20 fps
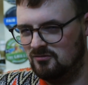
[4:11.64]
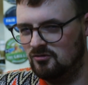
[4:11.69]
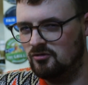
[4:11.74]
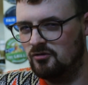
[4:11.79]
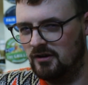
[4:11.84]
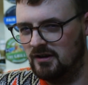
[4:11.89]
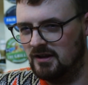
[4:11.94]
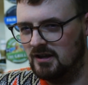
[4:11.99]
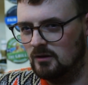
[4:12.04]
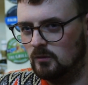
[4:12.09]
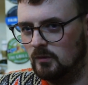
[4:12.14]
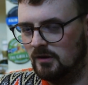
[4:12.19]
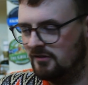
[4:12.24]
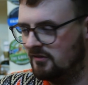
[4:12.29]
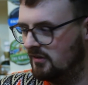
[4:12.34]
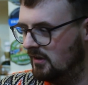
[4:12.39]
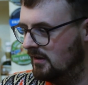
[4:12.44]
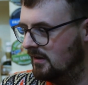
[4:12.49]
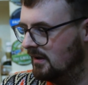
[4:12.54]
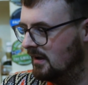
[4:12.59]
drinking
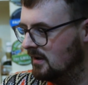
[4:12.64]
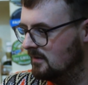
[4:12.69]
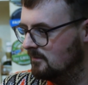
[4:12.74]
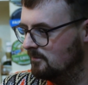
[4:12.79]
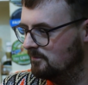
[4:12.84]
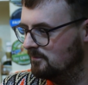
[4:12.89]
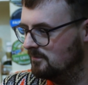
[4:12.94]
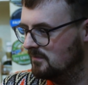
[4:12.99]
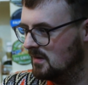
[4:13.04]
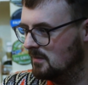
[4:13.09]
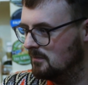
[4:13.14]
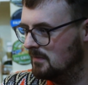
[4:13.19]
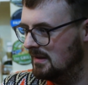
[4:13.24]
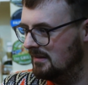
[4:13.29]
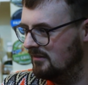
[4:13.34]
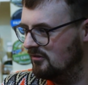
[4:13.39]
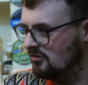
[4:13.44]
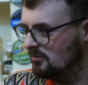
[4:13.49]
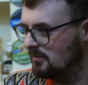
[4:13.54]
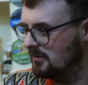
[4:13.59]
whiskey.
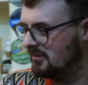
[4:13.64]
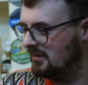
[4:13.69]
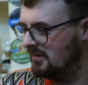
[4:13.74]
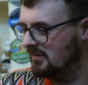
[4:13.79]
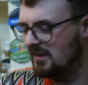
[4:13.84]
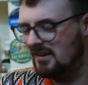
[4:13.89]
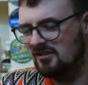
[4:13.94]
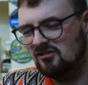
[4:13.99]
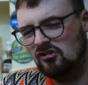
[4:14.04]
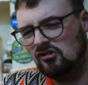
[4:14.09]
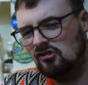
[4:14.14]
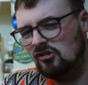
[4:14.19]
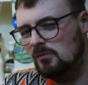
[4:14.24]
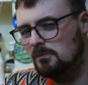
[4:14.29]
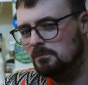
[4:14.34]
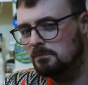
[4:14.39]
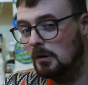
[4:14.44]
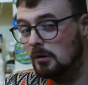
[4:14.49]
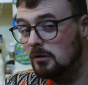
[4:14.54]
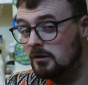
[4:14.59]
Mainly just because I think it's just too
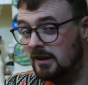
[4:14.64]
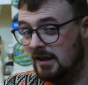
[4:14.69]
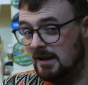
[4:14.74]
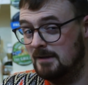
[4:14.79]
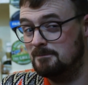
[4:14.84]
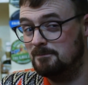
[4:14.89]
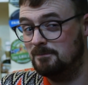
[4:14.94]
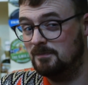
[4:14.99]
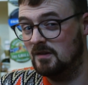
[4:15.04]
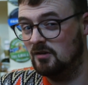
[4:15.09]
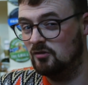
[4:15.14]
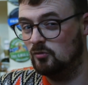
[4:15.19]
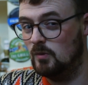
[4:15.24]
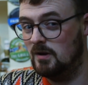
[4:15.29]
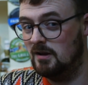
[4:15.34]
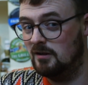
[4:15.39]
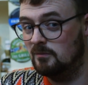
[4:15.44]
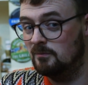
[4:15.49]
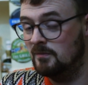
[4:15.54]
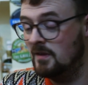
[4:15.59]
bulky as
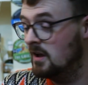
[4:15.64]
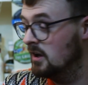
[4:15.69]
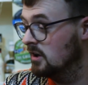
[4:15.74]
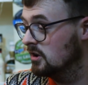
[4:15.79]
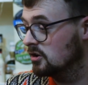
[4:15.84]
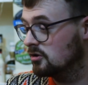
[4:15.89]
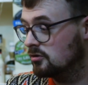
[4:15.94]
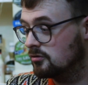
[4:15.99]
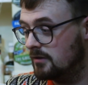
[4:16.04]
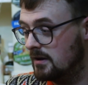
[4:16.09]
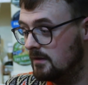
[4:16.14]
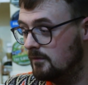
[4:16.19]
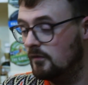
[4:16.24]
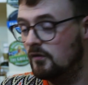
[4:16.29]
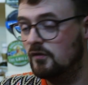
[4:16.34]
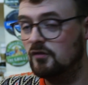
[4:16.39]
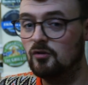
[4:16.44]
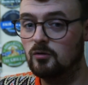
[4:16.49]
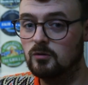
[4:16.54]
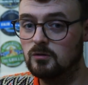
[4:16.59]
well. Great
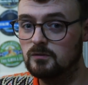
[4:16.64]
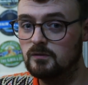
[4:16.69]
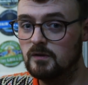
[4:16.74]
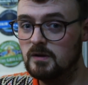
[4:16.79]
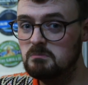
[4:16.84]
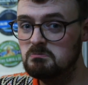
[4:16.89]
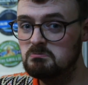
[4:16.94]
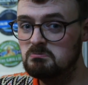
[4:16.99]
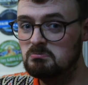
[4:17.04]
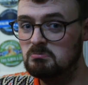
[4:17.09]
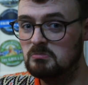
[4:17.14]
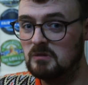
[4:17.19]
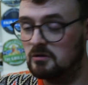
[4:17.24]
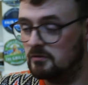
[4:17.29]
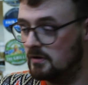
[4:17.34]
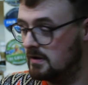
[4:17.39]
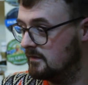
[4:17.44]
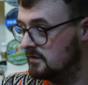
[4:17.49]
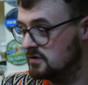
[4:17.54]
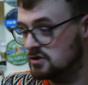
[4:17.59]
for photography,
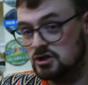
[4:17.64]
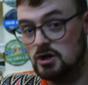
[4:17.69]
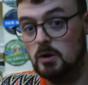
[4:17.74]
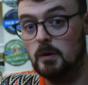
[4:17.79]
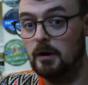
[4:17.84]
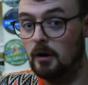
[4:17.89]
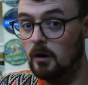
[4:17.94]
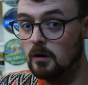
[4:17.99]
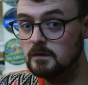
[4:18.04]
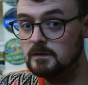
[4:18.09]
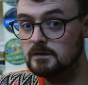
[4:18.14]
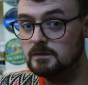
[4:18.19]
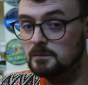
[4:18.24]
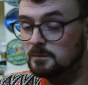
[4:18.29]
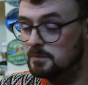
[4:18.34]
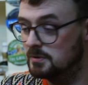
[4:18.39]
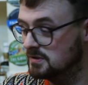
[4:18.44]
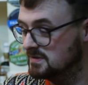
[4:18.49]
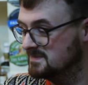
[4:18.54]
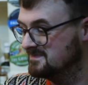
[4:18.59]
great for showing off,
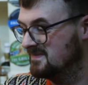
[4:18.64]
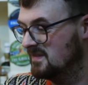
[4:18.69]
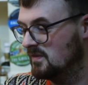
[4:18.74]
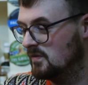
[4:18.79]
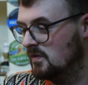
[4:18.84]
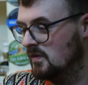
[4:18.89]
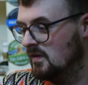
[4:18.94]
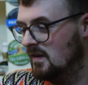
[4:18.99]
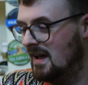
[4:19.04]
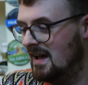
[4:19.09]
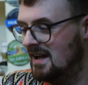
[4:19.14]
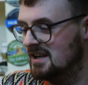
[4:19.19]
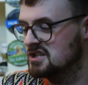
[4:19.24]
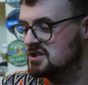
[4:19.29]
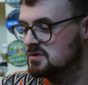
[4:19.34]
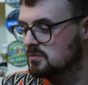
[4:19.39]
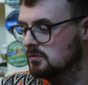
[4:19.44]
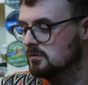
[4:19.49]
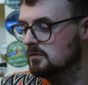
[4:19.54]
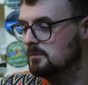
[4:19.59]
but for
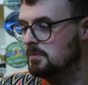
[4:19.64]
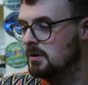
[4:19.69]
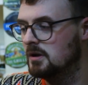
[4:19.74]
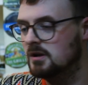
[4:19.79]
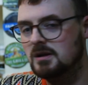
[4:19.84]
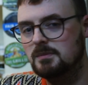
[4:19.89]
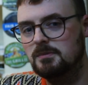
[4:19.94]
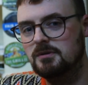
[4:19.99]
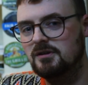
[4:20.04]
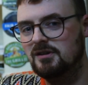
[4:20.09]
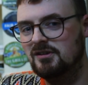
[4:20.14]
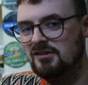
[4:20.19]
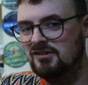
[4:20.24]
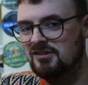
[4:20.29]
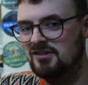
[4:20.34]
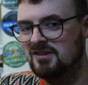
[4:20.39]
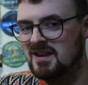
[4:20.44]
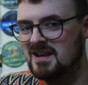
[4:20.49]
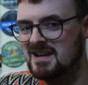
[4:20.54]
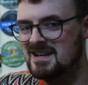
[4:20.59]
actual
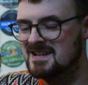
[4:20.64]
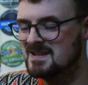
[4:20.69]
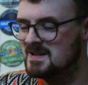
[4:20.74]
purpose,